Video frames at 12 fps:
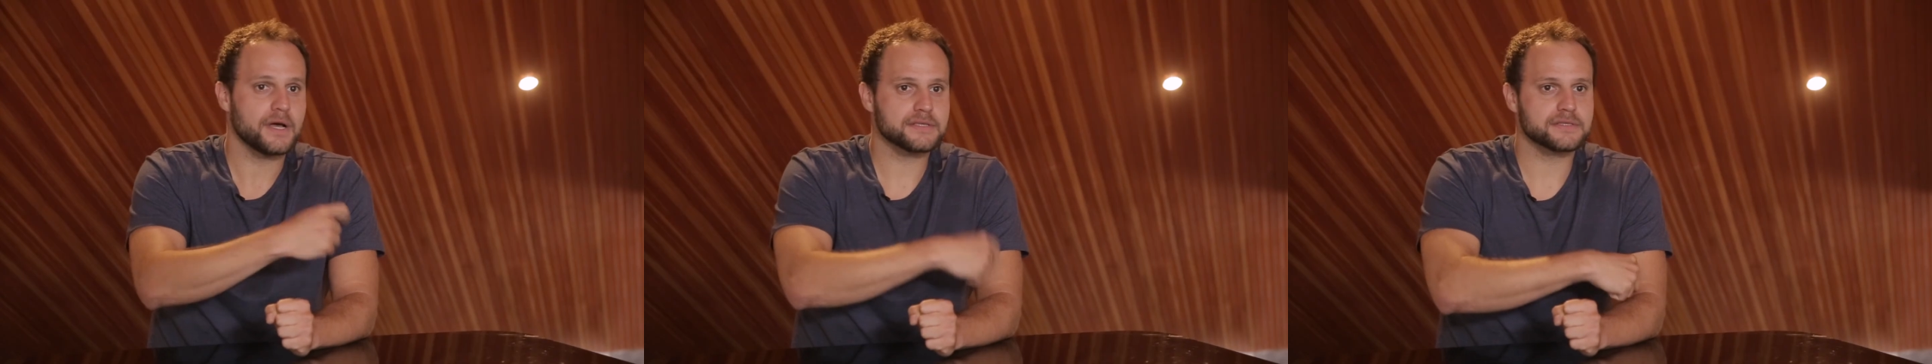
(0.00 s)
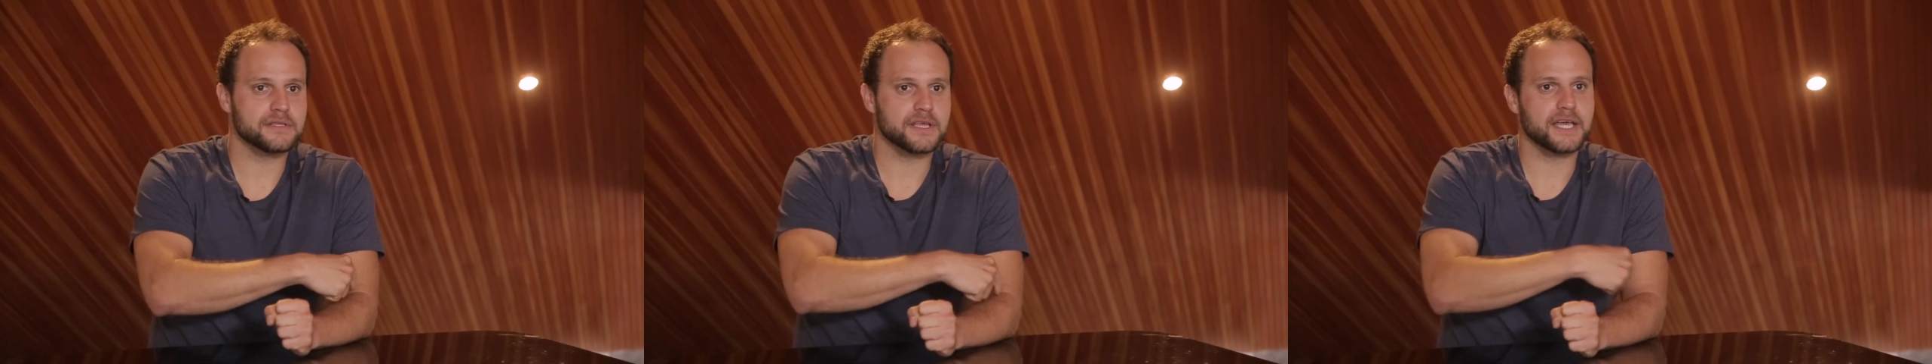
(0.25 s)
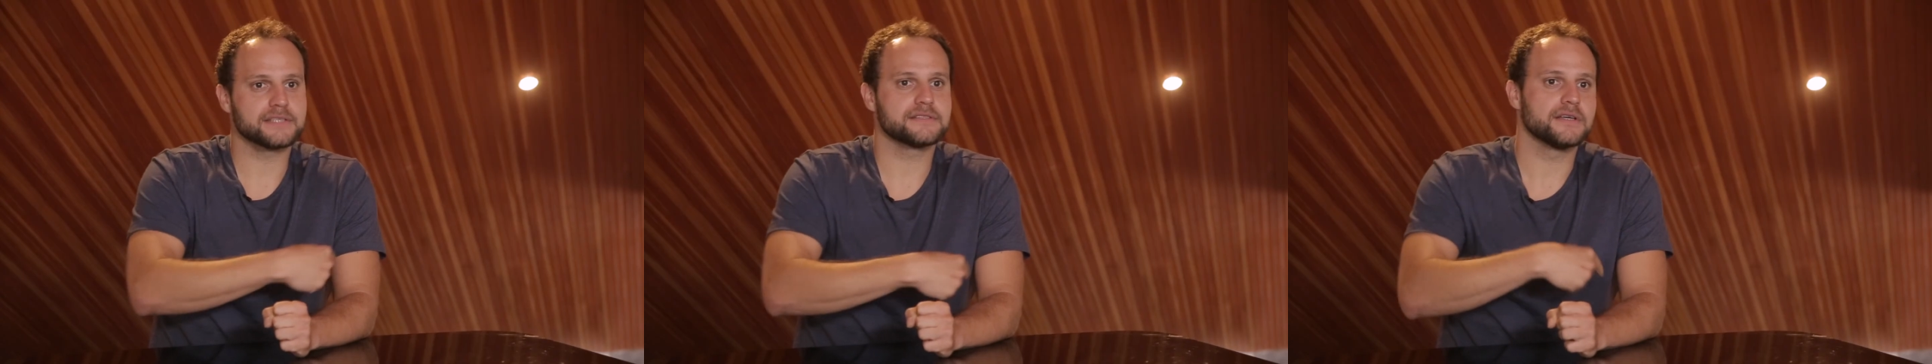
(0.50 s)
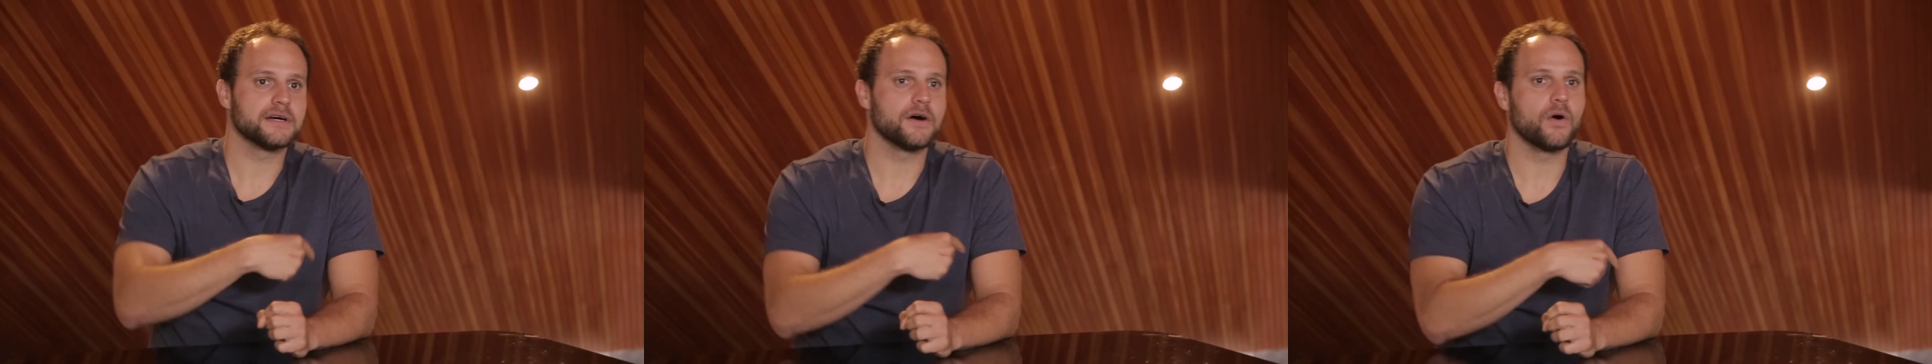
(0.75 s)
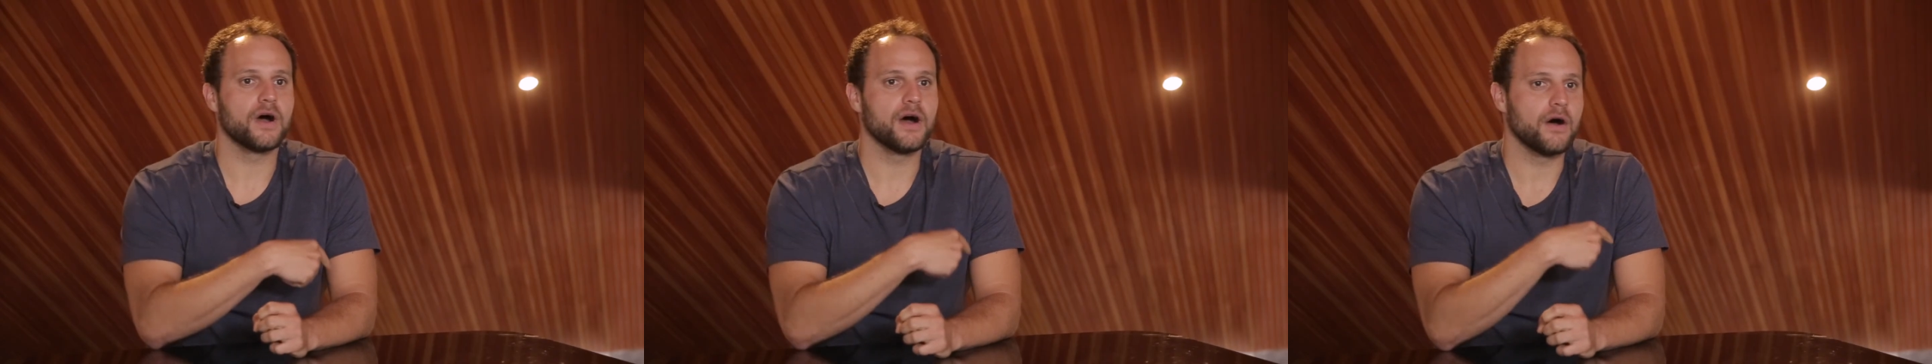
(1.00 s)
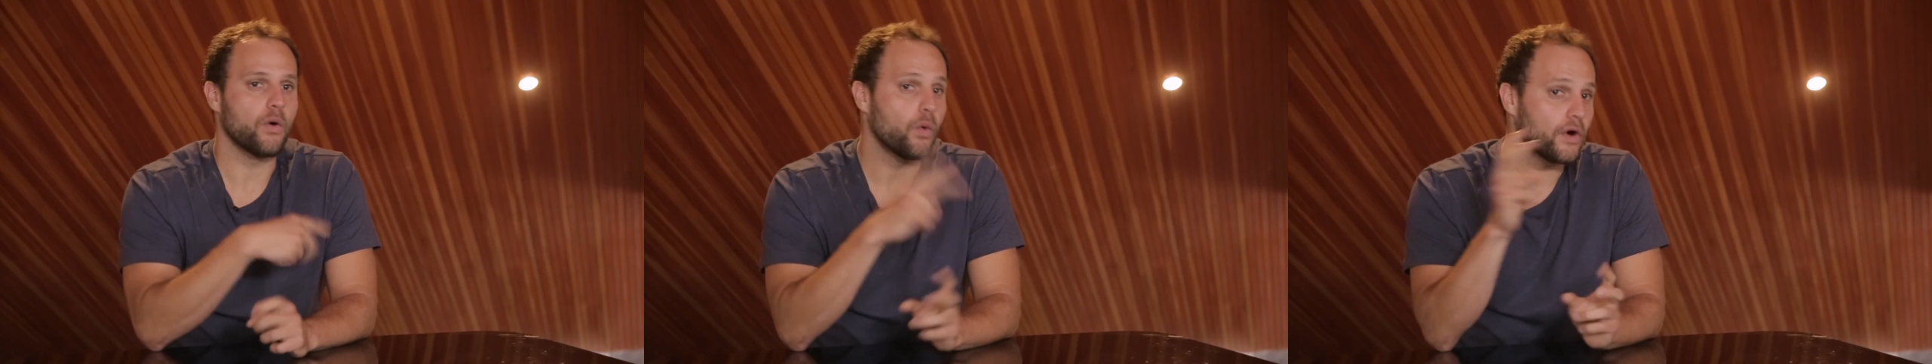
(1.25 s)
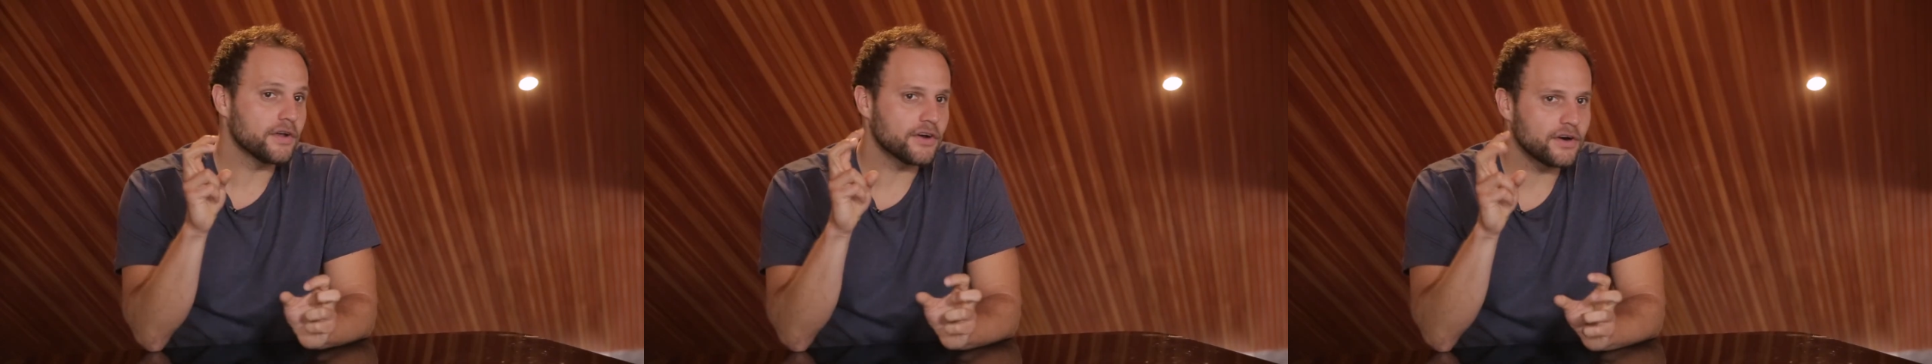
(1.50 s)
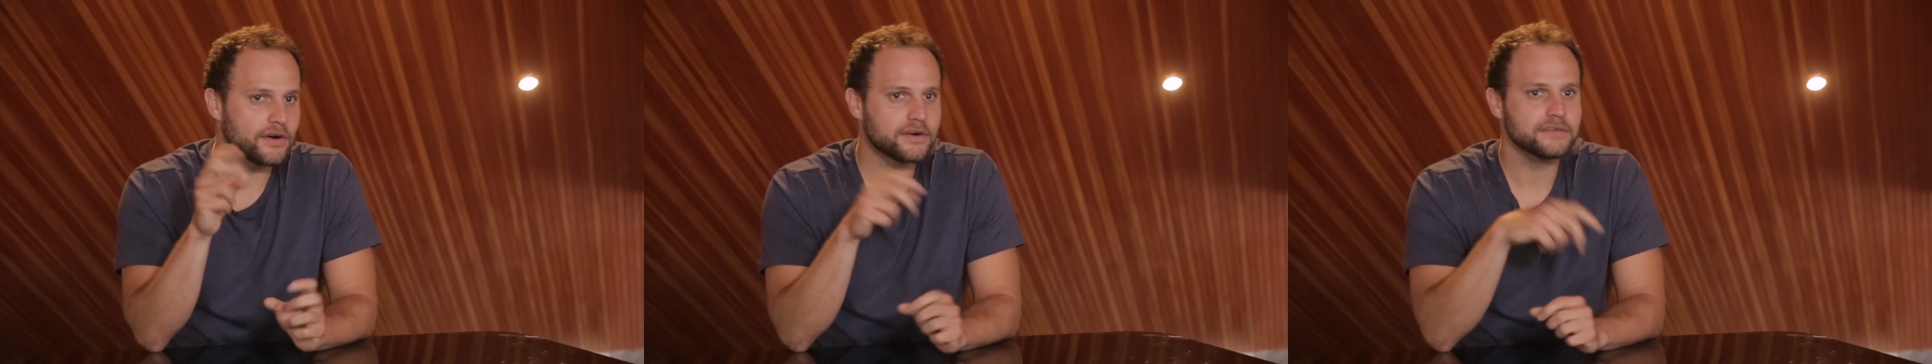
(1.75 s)
muscle gets the
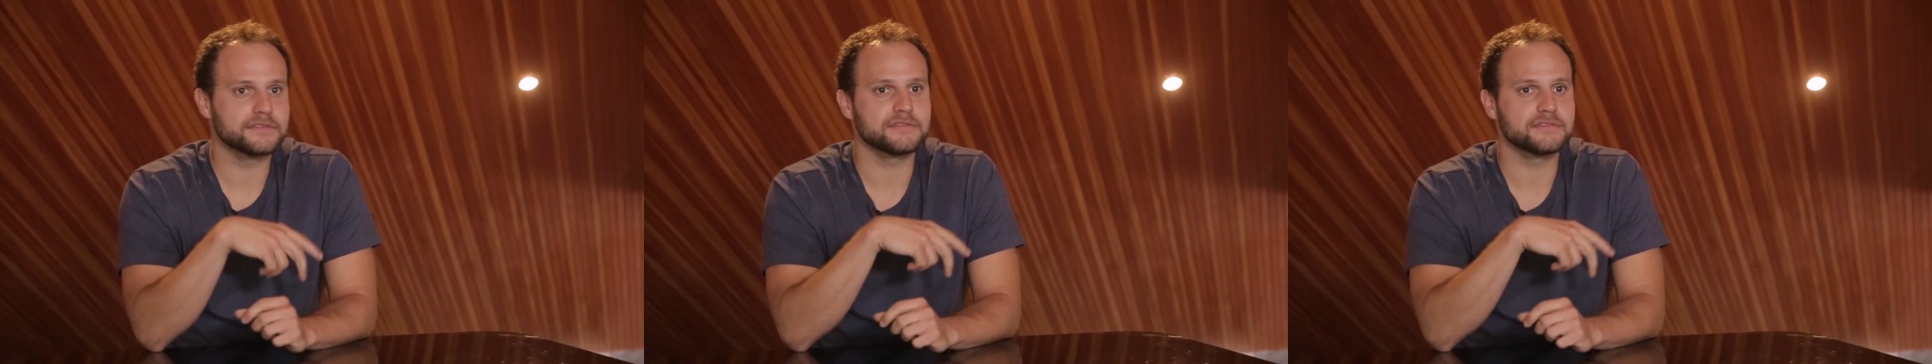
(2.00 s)
order,